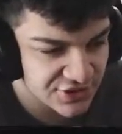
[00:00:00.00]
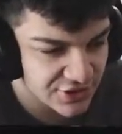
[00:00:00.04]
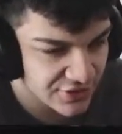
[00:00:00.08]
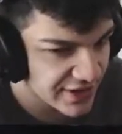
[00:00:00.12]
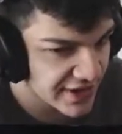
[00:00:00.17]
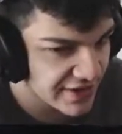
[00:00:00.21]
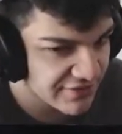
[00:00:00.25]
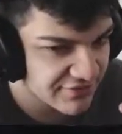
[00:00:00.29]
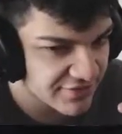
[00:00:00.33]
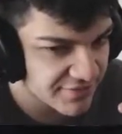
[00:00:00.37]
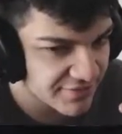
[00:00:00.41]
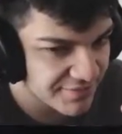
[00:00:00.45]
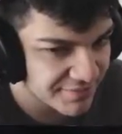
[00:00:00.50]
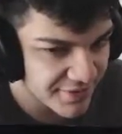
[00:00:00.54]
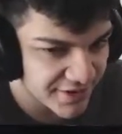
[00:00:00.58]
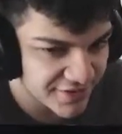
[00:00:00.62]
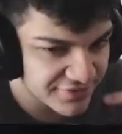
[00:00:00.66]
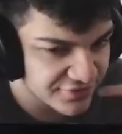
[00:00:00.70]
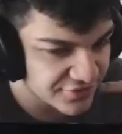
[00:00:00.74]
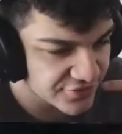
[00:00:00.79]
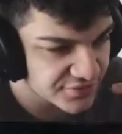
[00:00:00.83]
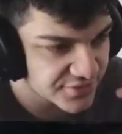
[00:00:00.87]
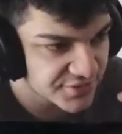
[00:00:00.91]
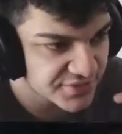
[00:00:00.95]
have a
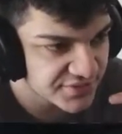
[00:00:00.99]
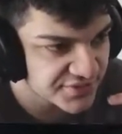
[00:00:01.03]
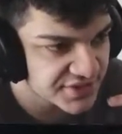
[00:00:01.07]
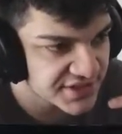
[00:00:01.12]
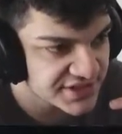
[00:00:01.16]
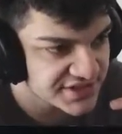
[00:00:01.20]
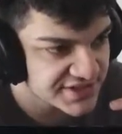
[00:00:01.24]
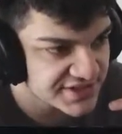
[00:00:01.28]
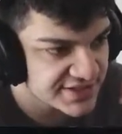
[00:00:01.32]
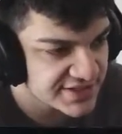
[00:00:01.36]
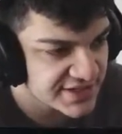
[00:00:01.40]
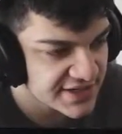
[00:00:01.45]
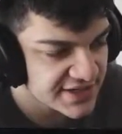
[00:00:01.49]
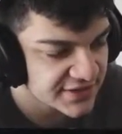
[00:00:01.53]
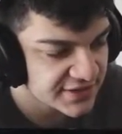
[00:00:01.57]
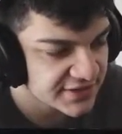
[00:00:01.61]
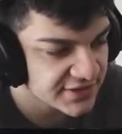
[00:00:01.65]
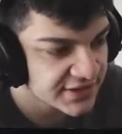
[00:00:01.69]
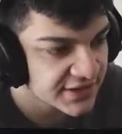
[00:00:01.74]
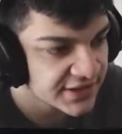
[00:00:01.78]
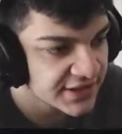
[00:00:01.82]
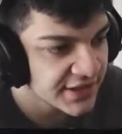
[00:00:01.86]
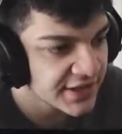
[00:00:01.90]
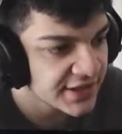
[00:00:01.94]
buff remover
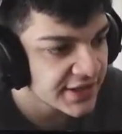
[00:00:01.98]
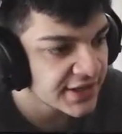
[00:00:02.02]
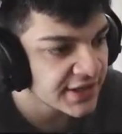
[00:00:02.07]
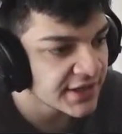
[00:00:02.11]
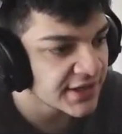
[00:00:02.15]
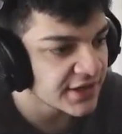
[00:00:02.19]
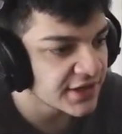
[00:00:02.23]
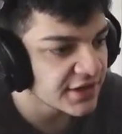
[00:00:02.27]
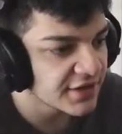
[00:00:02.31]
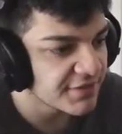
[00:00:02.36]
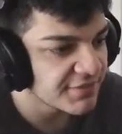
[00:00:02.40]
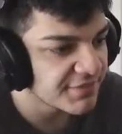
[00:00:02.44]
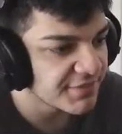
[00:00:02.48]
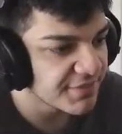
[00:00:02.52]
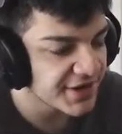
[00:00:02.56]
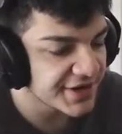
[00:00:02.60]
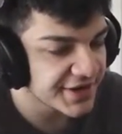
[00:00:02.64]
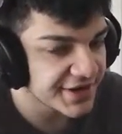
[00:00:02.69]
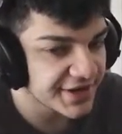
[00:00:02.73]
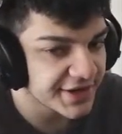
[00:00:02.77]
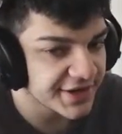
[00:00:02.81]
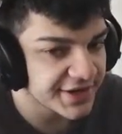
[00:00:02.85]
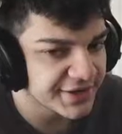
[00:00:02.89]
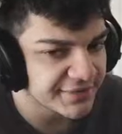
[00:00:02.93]
necessarily. But
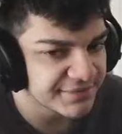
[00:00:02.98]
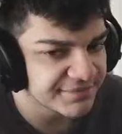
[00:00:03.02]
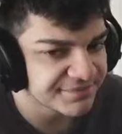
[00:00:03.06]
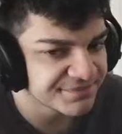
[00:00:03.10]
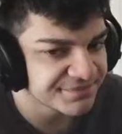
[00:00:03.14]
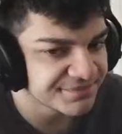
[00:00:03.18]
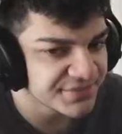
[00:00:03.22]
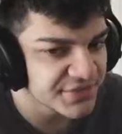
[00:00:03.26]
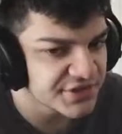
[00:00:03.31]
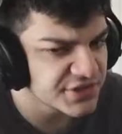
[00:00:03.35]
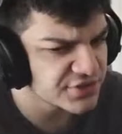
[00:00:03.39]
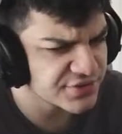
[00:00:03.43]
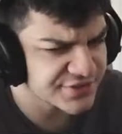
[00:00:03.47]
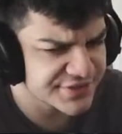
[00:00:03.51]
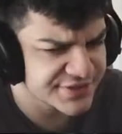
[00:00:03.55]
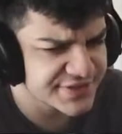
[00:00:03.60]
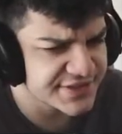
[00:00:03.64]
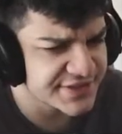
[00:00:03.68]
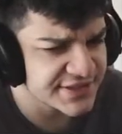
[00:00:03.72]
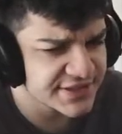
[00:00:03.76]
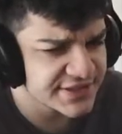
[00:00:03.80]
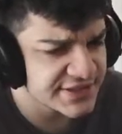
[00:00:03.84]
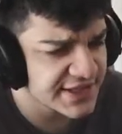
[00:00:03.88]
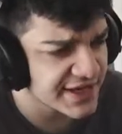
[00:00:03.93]
you'll
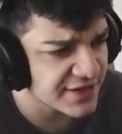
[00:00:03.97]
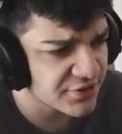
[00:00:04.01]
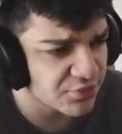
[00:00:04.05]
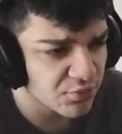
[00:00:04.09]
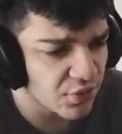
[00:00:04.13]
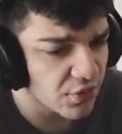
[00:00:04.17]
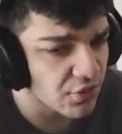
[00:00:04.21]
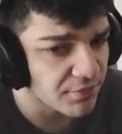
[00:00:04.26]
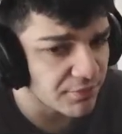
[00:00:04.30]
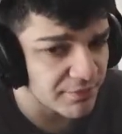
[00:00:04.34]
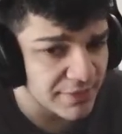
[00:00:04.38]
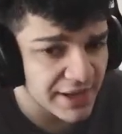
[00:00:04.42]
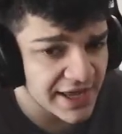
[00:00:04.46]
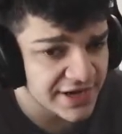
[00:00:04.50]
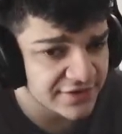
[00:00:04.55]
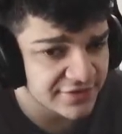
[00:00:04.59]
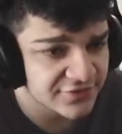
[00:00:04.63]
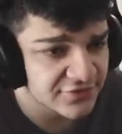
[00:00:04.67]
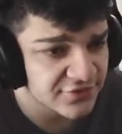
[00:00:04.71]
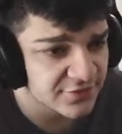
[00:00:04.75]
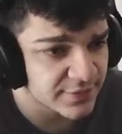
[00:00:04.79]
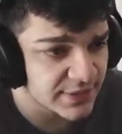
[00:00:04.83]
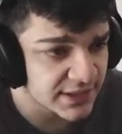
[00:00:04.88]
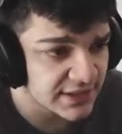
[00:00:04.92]
see that it won't matter
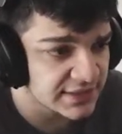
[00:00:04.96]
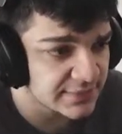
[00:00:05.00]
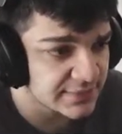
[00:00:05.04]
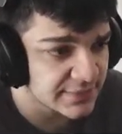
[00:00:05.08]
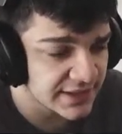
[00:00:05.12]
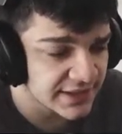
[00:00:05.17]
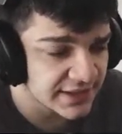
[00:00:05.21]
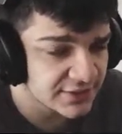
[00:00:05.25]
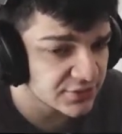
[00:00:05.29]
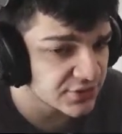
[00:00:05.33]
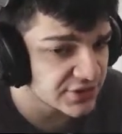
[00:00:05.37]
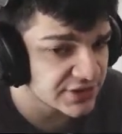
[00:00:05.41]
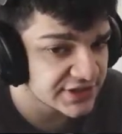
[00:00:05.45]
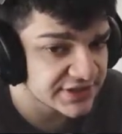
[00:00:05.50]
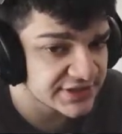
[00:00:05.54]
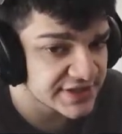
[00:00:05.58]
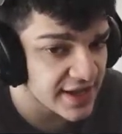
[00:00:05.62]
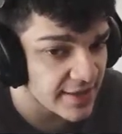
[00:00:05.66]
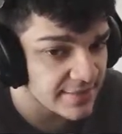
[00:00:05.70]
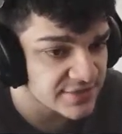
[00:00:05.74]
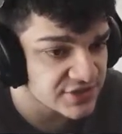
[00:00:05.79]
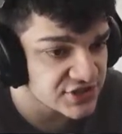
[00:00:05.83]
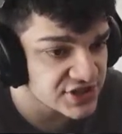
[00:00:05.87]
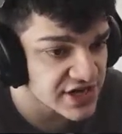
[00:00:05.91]
for Melee. Melee will hit
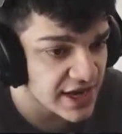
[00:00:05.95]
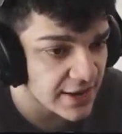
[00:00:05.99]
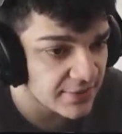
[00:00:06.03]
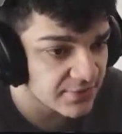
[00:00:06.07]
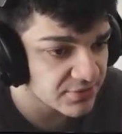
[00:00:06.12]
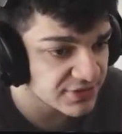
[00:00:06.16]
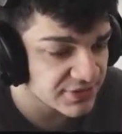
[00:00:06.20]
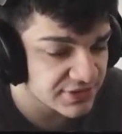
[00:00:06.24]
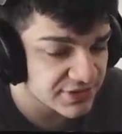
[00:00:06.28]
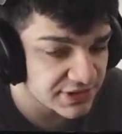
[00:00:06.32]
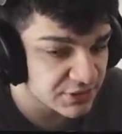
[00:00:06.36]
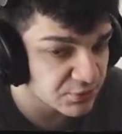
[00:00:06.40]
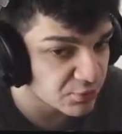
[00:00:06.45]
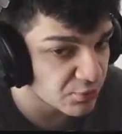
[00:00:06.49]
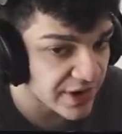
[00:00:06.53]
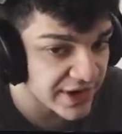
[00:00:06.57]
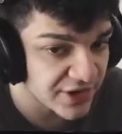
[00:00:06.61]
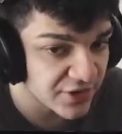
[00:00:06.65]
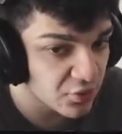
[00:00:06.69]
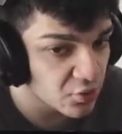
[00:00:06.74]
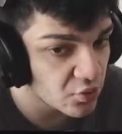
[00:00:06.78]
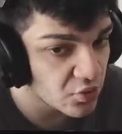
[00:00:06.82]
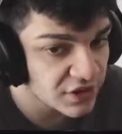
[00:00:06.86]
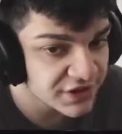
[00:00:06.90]
damage cap with
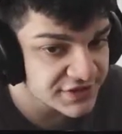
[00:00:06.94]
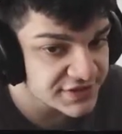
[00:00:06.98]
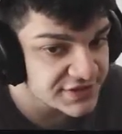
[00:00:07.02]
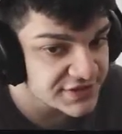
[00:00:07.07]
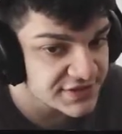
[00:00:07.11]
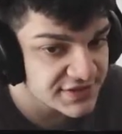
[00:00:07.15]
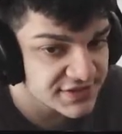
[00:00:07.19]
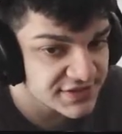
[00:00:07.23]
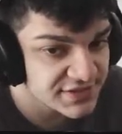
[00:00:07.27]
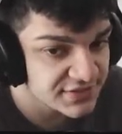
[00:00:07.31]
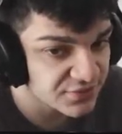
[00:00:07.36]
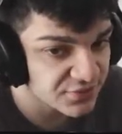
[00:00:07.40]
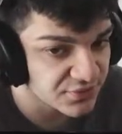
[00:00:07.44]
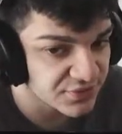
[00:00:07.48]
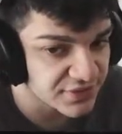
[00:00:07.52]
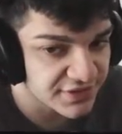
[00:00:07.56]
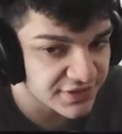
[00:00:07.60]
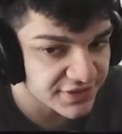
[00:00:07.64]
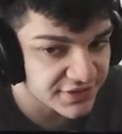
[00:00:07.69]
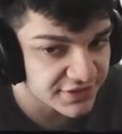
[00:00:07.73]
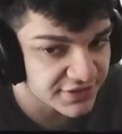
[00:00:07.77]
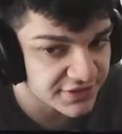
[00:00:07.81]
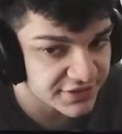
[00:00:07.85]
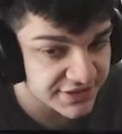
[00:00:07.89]
rank 1s with
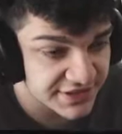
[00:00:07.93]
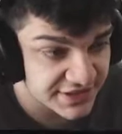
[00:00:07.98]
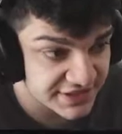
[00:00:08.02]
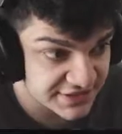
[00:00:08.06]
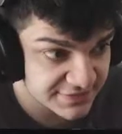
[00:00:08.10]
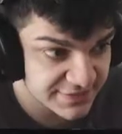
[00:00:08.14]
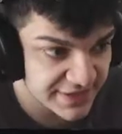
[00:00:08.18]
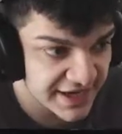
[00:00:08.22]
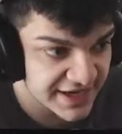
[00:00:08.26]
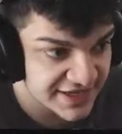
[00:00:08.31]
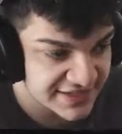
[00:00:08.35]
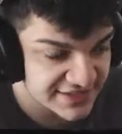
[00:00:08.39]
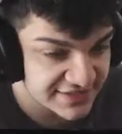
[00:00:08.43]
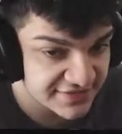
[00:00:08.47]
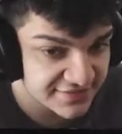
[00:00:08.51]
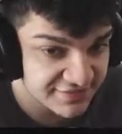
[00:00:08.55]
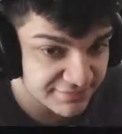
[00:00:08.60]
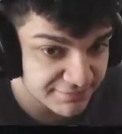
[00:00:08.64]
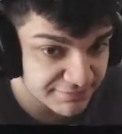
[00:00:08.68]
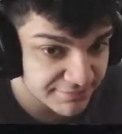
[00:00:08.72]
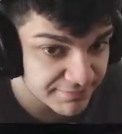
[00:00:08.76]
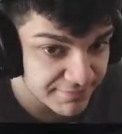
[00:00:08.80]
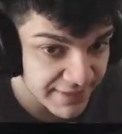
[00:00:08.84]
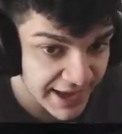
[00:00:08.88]
this passive
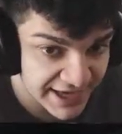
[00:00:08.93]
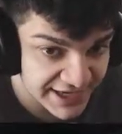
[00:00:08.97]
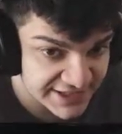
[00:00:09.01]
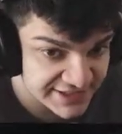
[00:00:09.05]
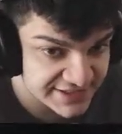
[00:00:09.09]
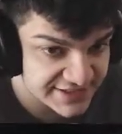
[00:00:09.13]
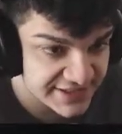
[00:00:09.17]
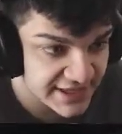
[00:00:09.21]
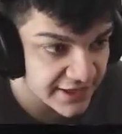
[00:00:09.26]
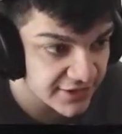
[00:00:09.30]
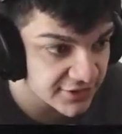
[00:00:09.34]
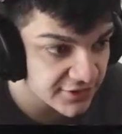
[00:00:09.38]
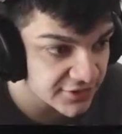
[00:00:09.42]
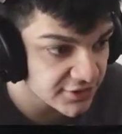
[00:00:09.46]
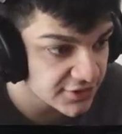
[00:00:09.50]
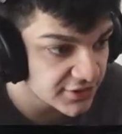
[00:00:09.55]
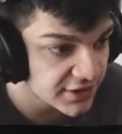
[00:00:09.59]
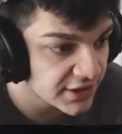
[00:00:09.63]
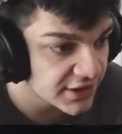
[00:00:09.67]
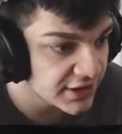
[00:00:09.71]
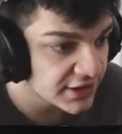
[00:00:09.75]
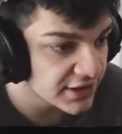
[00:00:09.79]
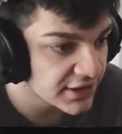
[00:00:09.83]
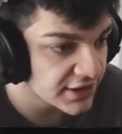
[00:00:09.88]
maxed out.
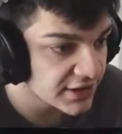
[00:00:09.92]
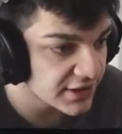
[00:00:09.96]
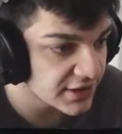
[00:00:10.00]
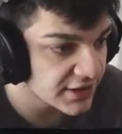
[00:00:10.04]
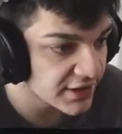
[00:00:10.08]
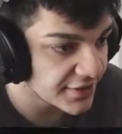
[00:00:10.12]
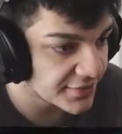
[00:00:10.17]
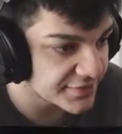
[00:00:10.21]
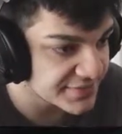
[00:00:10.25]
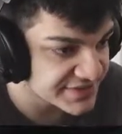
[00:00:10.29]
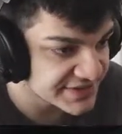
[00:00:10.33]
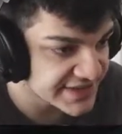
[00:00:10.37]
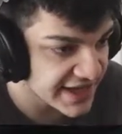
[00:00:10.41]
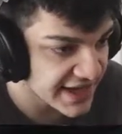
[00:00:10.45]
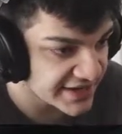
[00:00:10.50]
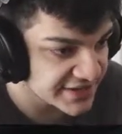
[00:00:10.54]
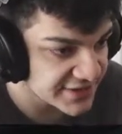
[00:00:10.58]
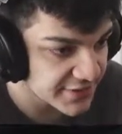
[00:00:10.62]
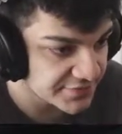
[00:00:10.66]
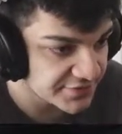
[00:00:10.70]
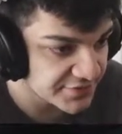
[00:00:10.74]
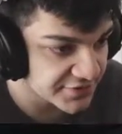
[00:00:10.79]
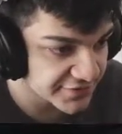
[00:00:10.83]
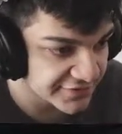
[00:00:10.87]
Stacked
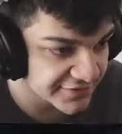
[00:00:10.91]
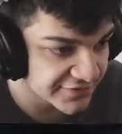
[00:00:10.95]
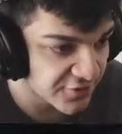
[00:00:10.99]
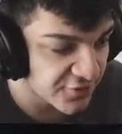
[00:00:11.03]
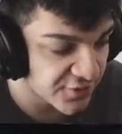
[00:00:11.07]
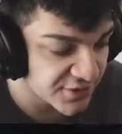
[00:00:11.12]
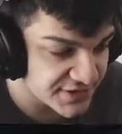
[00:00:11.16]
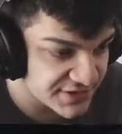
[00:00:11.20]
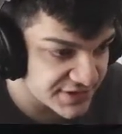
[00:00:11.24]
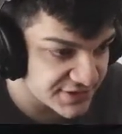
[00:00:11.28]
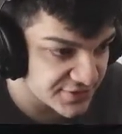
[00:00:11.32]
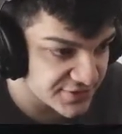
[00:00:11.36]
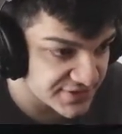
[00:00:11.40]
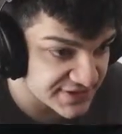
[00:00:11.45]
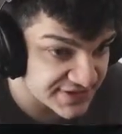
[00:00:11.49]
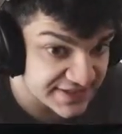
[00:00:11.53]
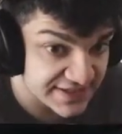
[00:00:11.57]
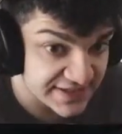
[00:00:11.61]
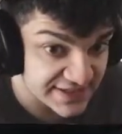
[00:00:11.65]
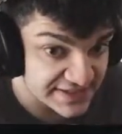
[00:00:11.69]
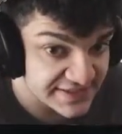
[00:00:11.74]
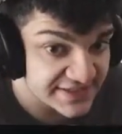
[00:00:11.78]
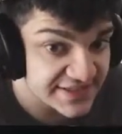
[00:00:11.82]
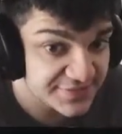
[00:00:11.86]
up to 4, so it's
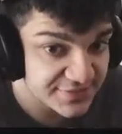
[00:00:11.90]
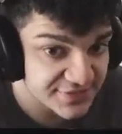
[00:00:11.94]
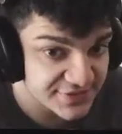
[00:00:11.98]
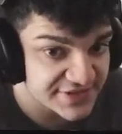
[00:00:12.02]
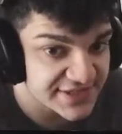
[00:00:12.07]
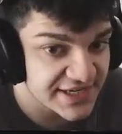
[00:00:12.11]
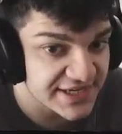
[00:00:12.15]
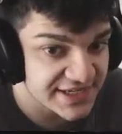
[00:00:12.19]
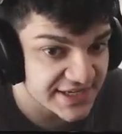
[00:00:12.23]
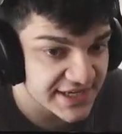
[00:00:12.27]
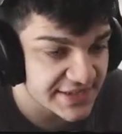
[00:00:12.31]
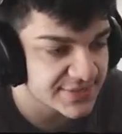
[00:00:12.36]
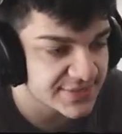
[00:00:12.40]
60% damage